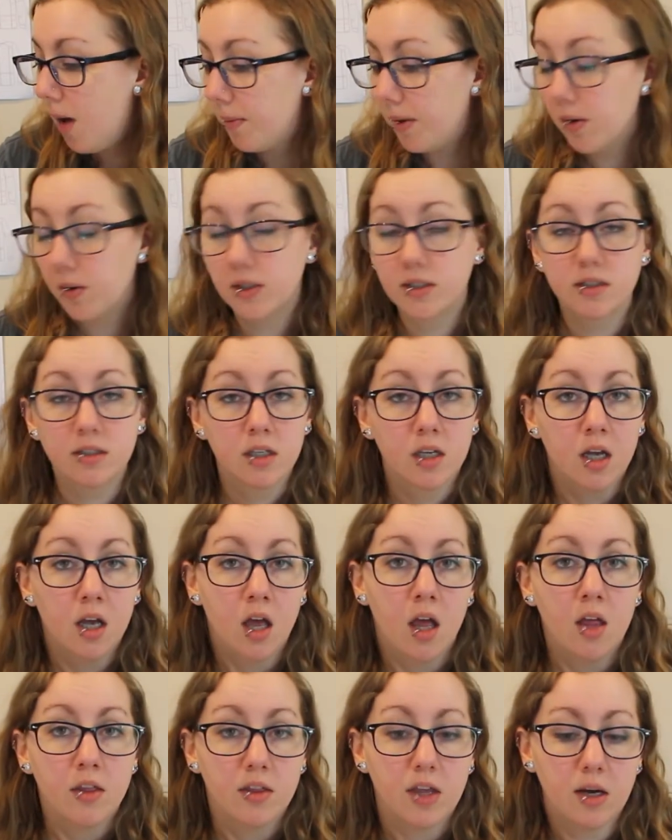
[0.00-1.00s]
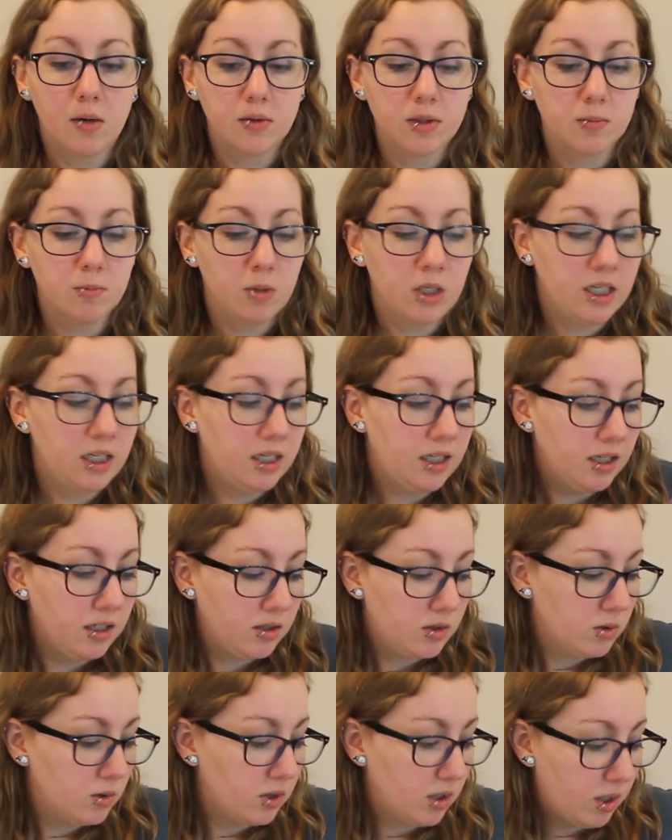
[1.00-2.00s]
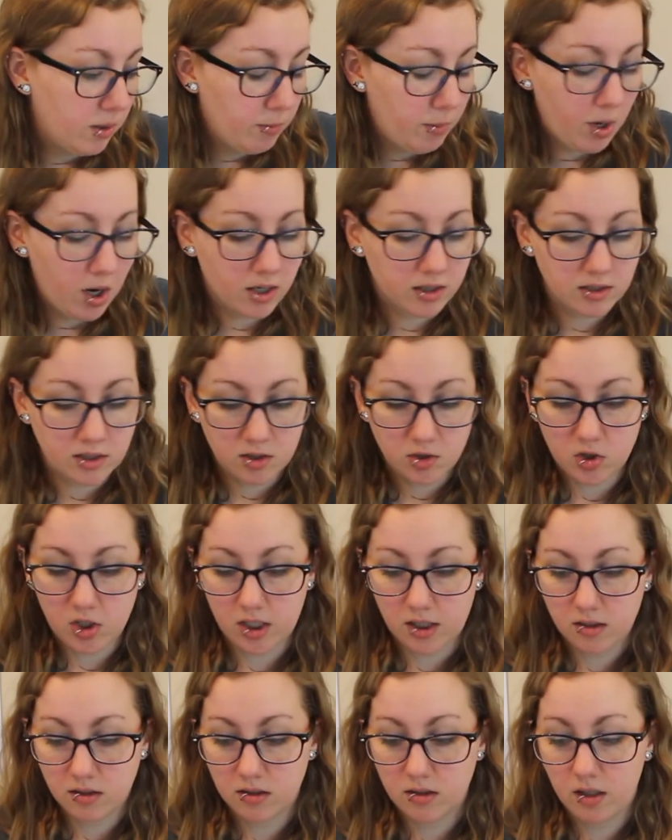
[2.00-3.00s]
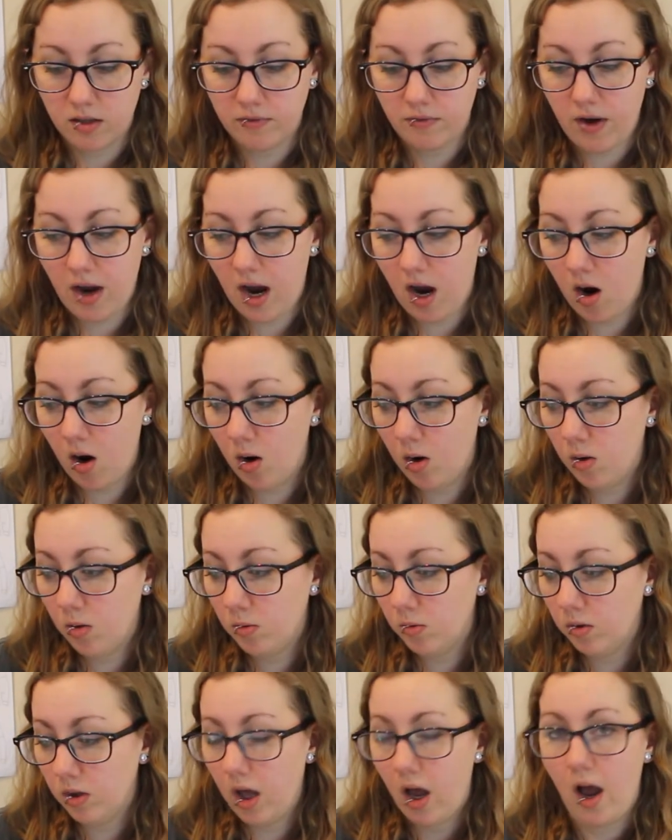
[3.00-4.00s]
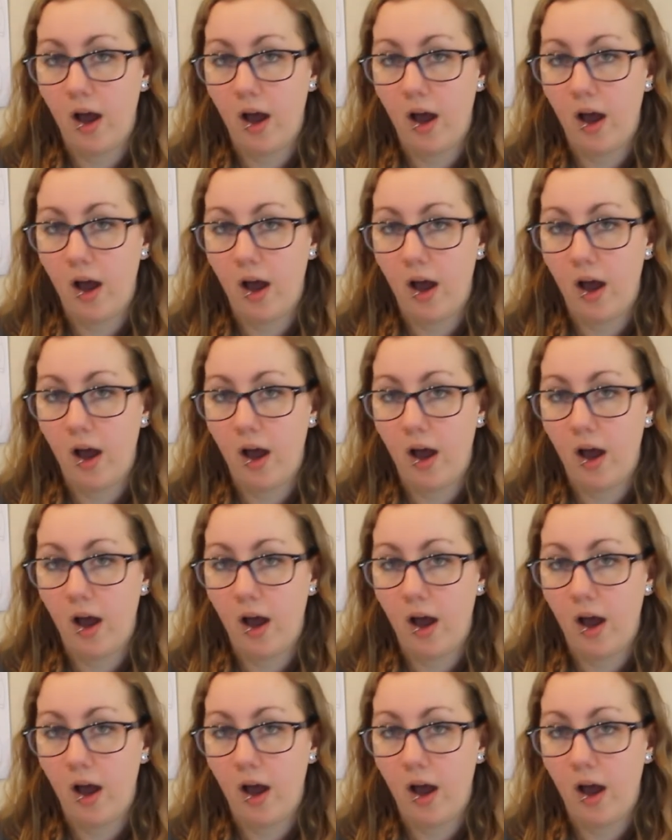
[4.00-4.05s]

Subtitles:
Anyways, that was me doing the unboxing, checking the stuff out.